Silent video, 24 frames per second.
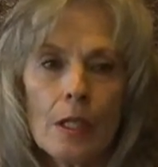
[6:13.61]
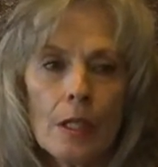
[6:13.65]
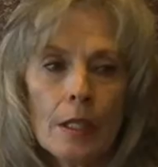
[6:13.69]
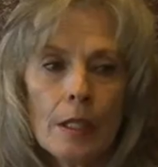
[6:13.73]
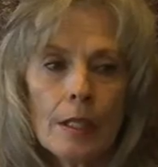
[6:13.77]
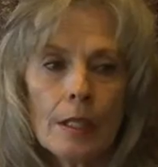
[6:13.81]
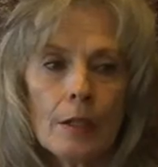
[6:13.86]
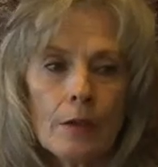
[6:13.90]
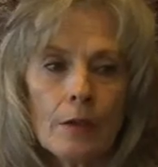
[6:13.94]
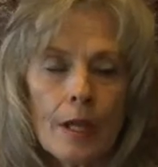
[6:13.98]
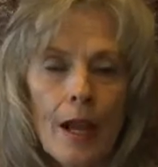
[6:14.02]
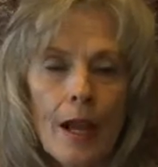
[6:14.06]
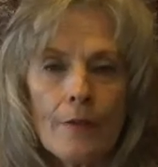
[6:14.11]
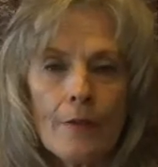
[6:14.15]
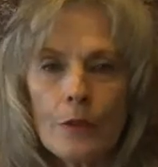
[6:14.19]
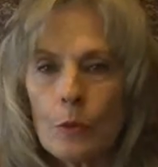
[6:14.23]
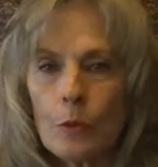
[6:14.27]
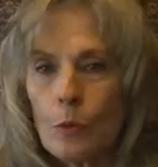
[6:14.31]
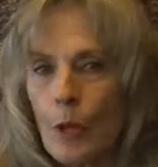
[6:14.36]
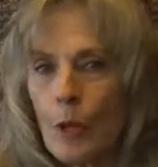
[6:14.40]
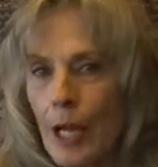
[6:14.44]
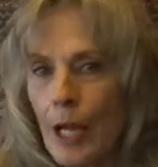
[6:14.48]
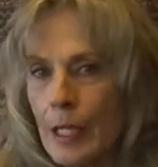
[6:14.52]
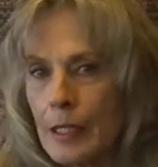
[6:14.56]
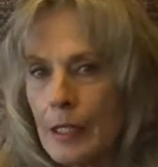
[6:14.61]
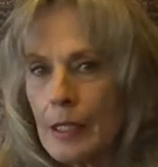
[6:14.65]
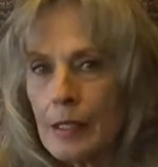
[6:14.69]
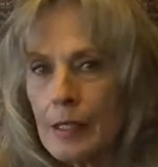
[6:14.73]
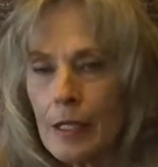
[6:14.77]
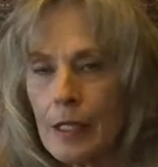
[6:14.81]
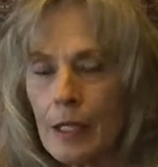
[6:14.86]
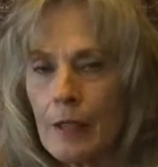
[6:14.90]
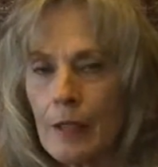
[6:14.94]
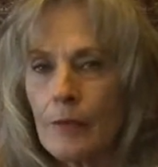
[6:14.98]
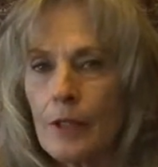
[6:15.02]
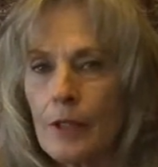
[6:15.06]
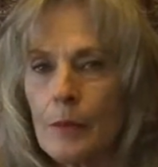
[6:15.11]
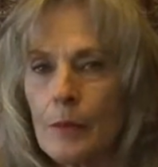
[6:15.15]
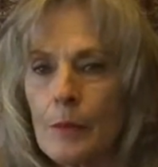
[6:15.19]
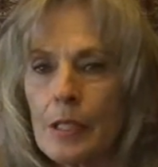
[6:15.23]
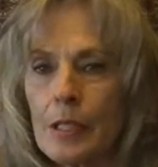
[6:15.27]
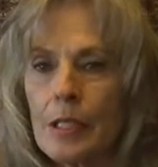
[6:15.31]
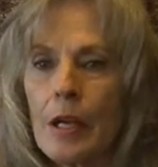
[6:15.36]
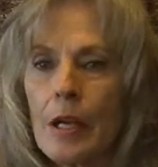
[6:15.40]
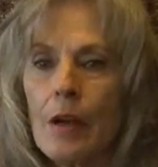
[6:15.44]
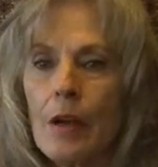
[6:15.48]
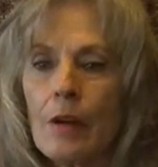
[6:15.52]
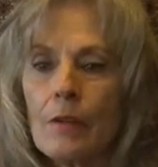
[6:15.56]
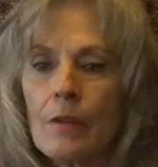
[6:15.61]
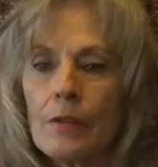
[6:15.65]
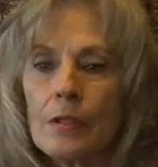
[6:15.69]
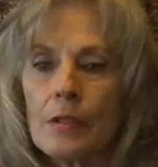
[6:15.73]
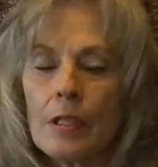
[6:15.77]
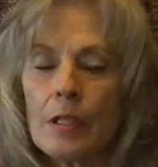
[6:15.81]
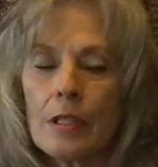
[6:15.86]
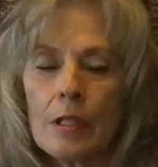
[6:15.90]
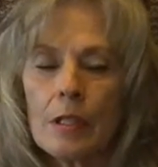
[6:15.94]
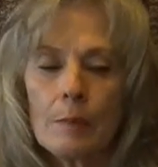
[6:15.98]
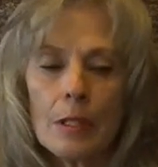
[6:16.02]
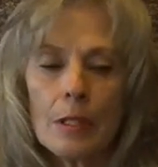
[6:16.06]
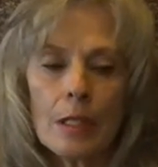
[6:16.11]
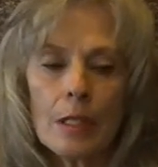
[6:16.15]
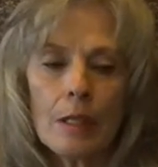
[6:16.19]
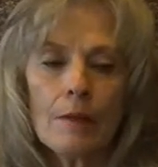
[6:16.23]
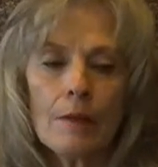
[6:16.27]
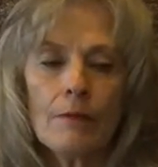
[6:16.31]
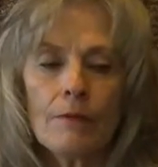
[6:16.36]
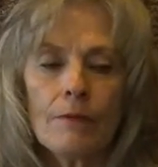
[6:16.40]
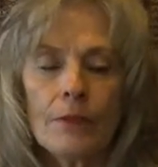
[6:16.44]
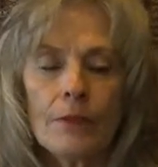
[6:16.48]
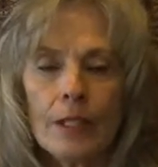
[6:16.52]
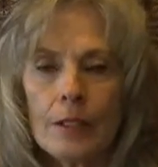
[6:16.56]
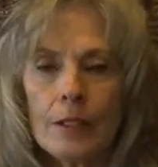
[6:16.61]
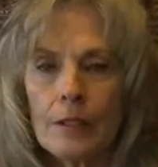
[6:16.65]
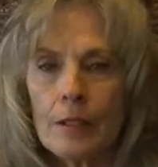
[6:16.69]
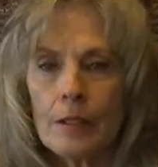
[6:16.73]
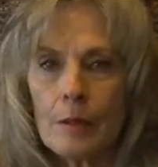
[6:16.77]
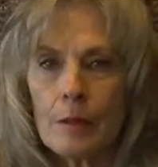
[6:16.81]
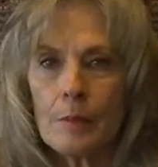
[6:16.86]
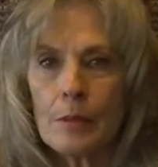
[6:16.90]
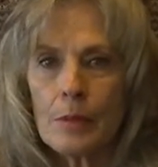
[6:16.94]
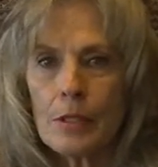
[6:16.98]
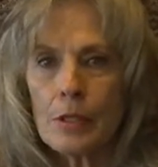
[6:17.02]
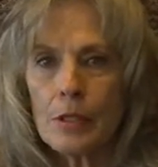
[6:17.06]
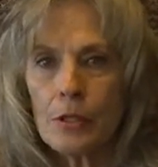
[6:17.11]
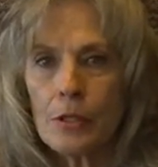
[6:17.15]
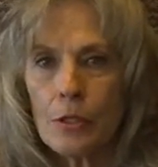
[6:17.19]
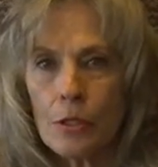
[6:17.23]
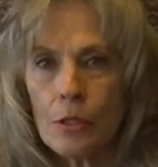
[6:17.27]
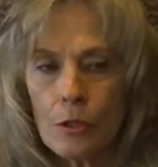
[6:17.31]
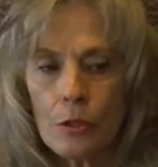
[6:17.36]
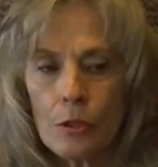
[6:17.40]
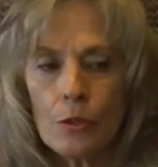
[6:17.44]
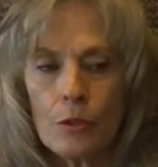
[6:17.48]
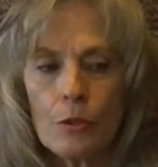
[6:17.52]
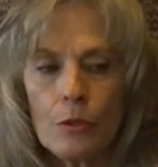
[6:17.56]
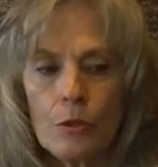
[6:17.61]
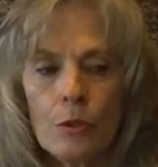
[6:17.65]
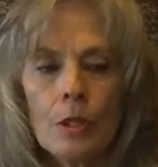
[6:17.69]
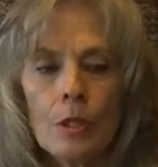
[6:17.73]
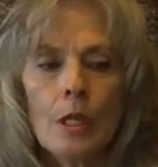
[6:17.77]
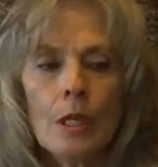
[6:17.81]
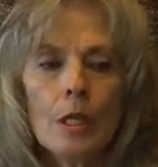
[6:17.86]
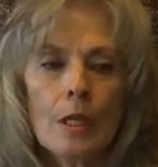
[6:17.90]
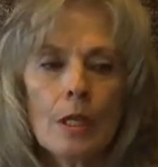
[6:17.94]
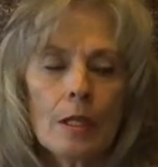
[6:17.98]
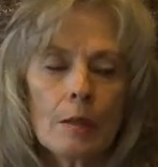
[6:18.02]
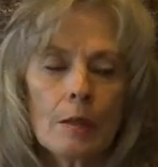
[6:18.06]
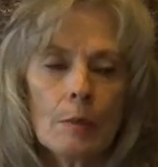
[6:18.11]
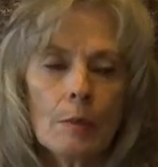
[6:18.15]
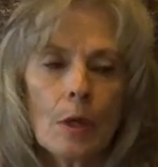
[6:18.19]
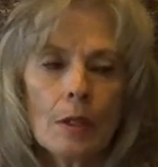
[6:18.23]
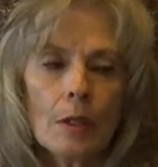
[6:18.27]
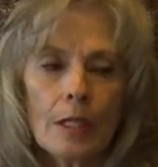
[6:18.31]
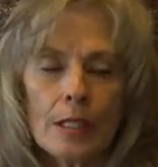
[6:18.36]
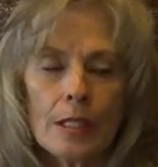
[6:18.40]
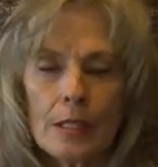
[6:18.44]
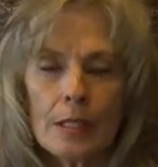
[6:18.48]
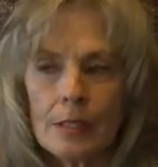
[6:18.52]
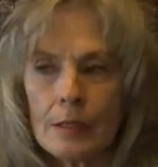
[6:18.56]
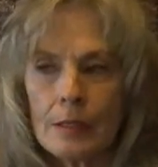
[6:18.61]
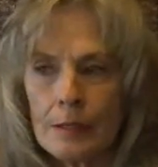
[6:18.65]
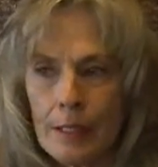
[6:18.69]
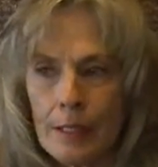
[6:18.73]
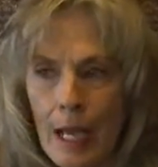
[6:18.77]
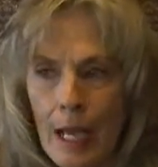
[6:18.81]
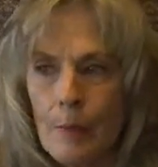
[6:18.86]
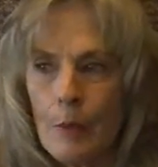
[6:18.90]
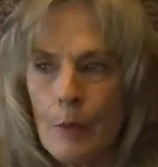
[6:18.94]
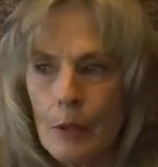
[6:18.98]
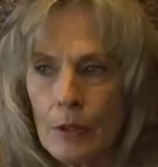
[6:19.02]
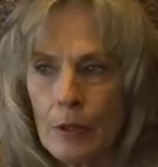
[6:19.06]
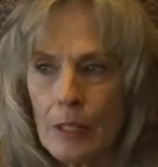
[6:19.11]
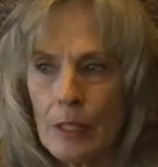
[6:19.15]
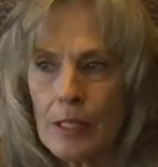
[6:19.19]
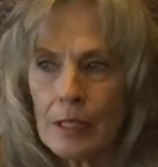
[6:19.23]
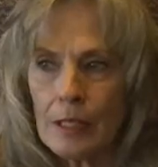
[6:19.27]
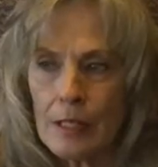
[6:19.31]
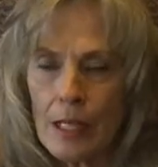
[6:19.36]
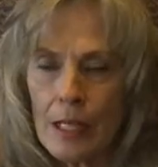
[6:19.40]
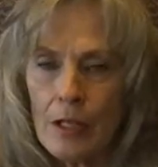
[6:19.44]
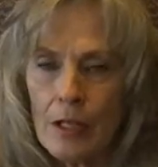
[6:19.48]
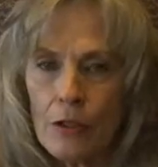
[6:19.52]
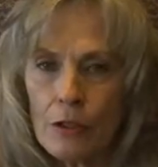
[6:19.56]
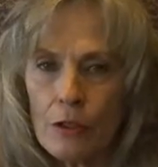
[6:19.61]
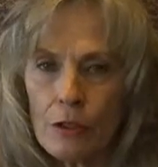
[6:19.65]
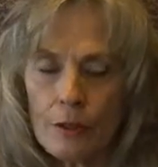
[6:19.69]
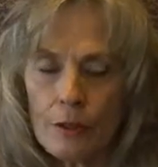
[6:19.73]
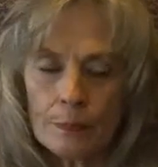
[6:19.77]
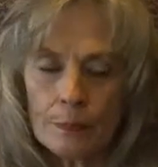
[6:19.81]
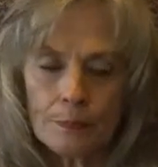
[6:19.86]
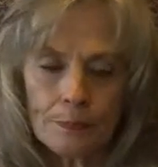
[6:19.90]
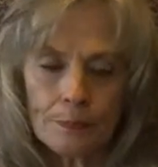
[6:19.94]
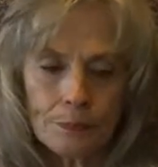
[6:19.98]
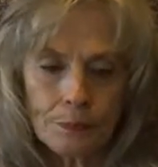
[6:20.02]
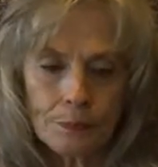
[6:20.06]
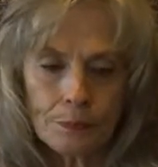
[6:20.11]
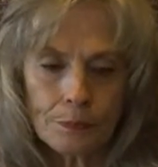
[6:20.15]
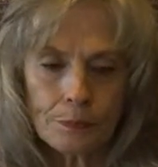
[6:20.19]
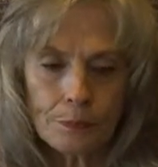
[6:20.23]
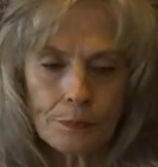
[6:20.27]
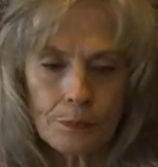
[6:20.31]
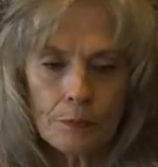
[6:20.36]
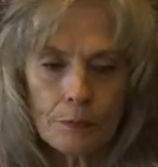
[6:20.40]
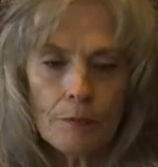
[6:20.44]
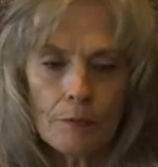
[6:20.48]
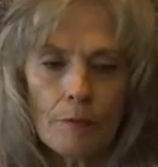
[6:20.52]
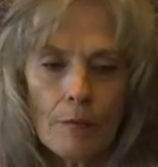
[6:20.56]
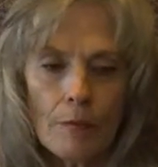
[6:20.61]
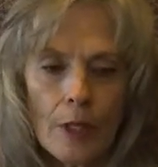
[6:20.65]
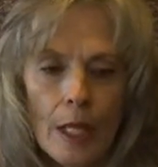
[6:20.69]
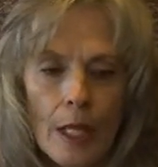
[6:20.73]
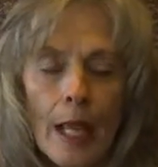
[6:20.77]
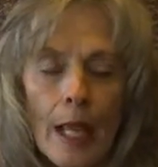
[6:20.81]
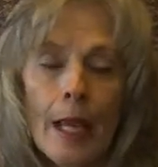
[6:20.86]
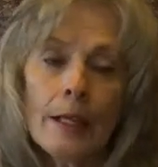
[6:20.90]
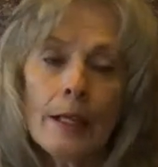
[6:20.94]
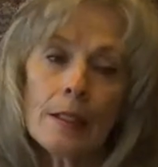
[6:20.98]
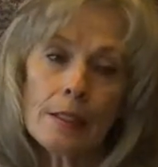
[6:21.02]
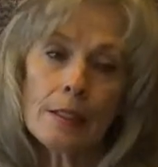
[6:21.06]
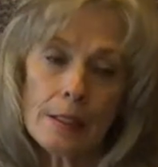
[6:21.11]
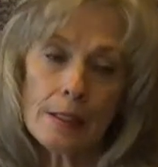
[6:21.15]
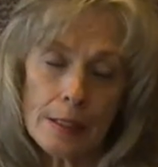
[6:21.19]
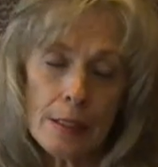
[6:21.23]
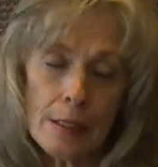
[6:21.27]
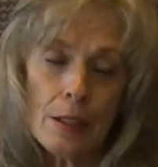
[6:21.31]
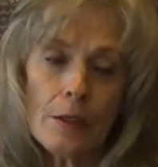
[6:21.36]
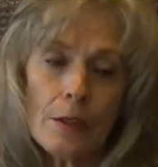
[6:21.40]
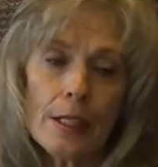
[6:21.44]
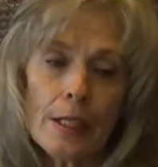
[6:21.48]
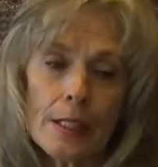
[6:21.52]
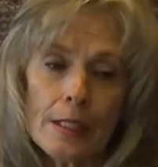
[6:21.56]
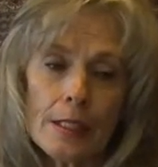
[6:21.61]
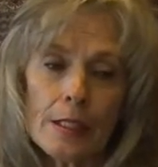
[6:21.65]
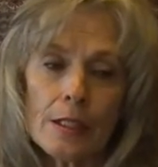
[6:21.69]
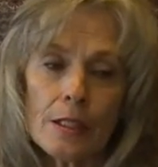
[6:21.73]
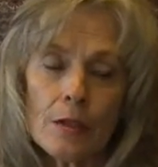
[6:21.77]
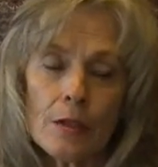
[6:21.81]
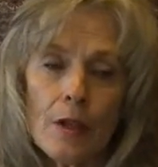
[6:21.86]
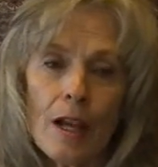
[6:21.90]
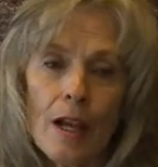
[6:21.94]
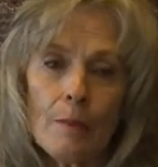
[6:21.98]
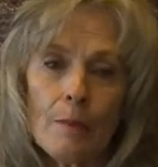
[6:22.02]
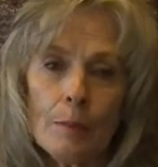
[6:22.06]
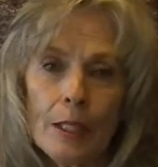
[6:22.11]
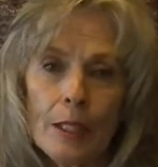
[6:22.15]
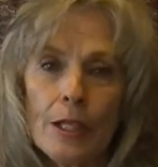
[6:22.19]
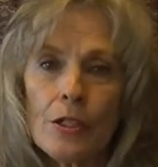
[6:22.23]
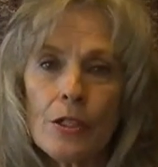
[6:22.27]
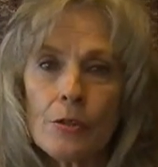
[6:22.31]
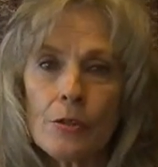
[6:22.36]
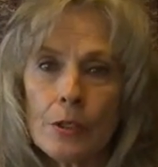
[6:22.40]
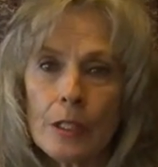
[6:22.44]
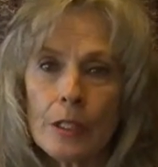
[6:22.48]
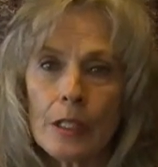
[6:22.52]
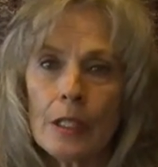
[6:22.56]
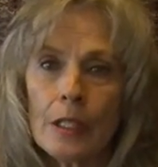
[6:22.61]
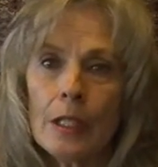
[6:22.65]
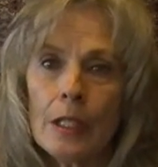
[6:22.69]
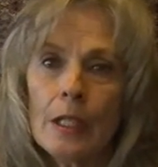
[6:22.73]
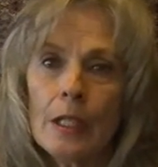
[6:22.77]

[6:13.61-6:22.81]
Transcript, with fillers: they don't have the right to stand up for themselves, then they become victims to molest, that molestation. And still, they can still have pleasure in it.